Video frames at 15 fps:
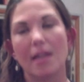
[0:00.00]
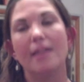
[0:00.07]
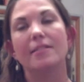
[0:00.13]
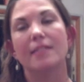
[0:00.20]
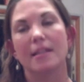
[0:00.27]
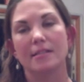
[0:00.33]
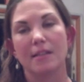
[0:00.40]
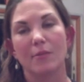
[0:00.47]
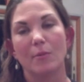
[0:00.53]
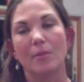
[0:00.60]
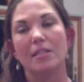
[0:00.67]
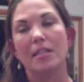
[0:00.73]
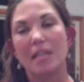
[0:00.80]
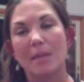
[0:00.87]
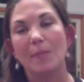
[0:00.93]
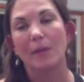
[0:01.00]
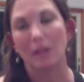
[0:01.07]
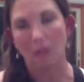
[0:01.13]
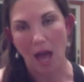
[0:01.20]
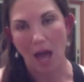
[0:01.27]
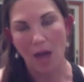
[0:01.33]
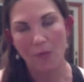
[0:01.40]
to the next level, but to keep it
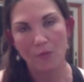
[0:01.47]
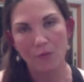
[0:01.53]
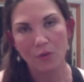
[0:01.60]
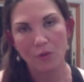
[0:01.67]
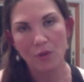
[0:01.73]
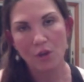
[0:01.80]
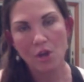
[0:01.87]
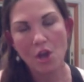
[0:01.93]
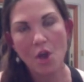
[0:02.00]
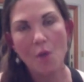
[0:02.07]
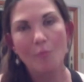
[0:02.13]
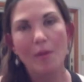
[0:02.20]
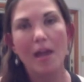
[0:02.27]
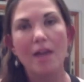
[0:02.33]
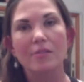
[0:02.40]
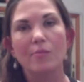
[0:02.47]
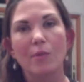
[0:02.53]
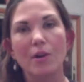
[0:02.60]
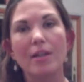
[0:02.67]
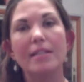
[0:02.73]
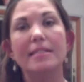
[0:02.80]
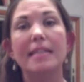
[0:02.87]
alive, because
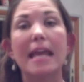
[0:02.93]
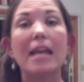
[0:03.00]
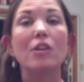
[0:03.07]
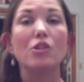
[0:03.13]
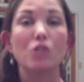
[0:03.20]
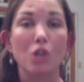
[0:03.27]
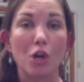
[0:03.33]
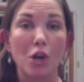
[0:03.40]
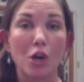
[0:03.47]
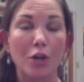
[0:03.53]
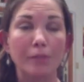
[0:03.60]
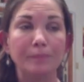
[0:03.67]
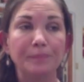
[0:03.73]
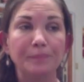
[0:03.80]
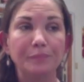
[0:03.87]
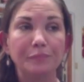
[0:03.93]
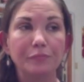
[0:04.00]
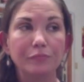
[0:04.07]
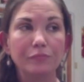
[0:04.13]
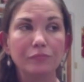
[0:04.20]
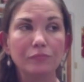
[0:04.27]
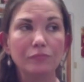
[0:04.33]
we're in danger.
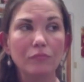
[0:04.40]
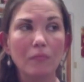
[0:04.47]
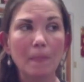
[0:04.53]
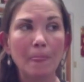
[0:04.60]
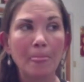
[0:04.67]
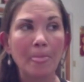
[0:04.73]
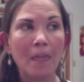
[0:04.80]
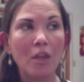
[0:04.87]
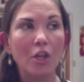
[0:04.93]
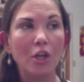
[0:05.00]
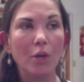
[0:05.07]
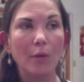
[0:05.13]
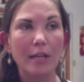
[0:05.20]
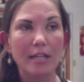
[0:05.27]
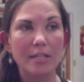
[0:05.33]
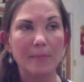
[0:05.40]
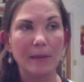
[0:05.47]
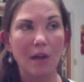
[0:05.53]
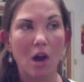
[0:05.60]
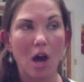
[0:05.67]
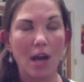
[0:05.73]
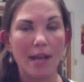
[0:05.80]
We need to be
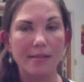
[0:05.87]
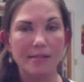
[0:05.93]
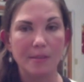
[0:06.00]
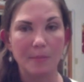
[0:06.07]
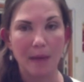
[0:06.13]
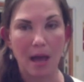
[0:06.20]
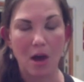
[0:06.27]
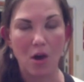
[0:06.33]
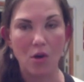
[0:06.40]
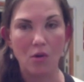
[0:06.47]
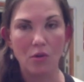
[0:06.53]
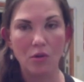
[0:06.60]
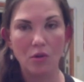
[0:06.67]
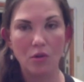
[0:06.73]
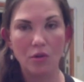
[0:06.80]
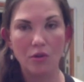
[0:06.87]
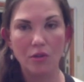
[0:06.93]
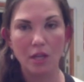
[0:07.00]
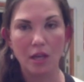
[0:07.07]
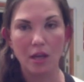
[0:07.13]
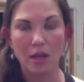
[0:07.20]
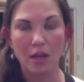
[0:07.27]
honest about
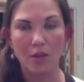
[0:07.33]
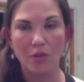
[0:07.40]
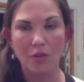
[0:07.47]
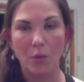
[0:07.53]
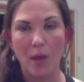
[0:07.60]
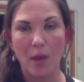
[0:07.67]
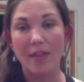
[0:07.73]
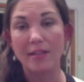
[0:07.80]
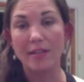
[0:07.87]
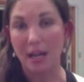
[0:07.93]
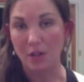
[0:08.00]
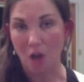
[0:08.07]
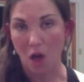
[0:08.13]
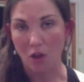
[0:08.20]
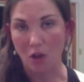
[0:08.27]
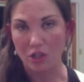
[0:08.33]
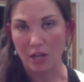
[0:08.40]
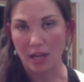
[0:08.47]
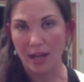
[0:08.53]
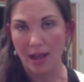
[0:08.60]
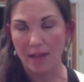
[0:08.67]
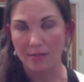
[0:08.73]
the way that
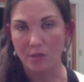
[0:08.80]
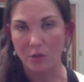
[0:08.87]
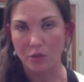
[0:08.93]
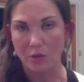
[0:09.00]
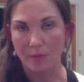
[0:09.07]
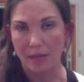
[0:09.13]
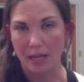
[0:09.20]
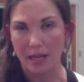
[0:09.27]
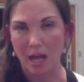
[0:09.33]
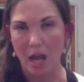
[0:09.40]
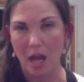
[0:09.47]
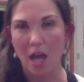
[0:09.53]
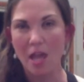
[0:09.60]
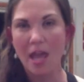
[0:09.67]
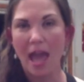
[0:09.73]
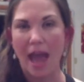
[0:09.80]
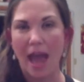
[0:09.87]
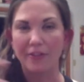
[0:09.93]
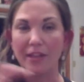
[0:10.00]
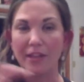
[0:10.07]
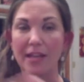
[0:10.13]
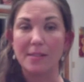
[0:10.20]
technology and social media and
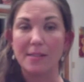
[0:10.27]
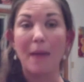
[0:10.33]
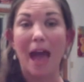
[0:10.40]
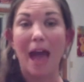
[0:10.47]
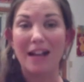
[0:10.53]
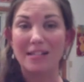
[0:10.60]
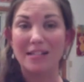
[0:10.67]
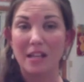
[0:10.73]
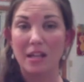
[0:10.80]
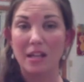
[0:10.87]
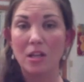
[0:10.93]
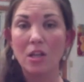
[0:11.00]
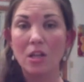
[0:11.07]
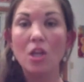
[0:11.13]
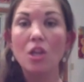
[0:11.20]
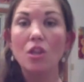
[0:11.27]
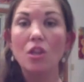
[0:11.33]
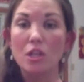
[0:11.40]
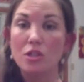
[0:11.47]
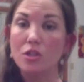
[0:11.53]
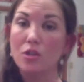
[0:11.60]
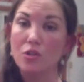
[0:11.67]
everything has impacted
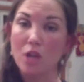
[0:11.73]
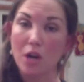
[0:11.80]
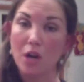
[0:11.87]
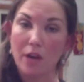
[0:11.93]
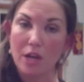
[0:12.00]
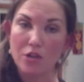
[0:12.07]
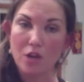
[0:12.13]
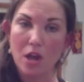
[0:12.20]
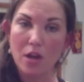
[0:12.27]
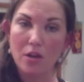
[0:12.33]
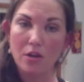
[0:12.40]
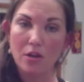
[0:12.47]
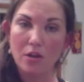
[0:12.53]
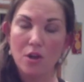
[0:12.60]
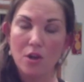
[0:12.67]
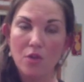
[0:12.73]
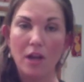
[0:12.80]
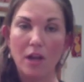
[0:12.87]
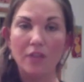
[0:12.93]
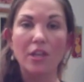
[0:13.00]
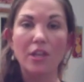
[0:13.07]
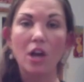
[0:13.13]
this new generation, right?
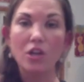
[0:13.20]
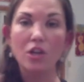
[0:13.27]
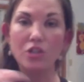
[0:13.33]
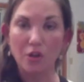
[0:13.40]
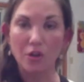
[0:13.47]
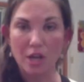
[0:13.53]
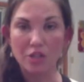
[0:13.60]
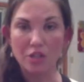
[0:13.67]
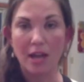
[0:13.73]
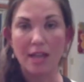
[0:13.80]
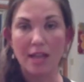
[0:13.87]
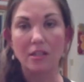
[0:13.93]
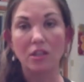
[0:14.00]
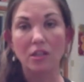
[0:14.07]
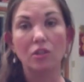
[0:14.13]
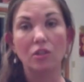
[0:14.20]
The younger generation has a